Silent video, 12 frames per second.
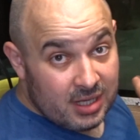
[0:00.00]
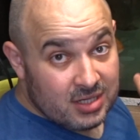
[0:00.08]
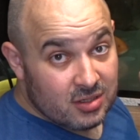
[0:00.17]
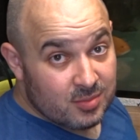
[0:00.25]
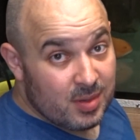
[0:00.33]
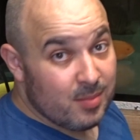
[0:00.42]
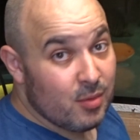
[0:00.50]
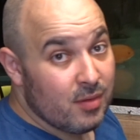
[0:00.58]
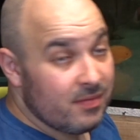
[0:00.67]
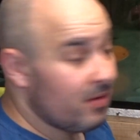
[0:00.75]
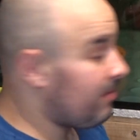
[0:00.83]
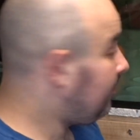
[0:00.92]
he's just been
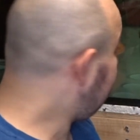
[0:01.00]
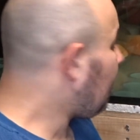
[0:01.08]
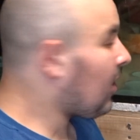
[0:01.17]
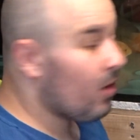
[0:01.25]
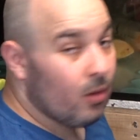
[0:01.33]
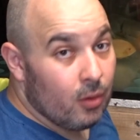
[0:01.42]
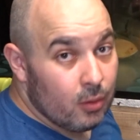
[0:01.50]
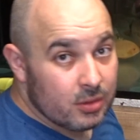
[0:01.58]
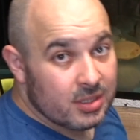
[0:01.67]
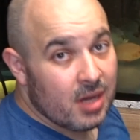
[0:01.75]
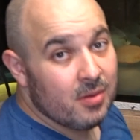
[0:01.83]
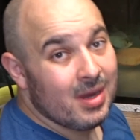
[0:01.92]
moved from.
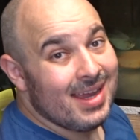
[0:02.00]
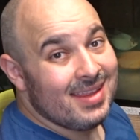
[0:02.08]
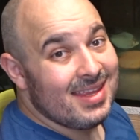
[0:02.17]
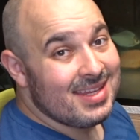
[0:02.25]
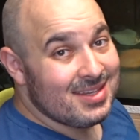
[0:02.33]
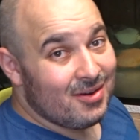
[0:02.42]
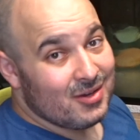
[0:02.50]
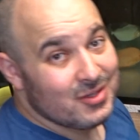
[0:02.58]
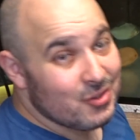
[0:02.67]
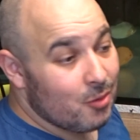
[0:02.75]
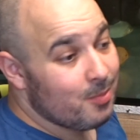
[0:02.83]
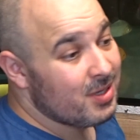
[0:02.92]
Also, this is on a
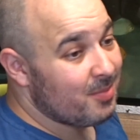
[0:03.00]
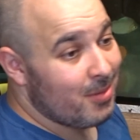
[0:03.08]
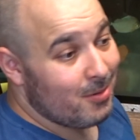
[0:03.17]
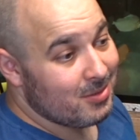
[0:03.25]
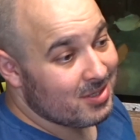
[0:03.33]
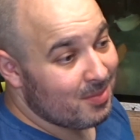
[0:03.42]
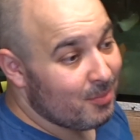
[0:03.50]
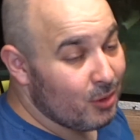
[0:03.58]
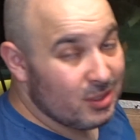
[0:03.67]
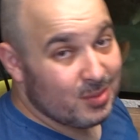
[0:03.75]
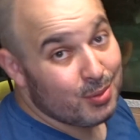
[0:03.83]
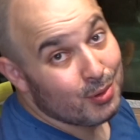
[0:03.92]
sump as opposed to
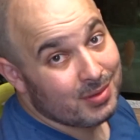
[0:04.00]
multiple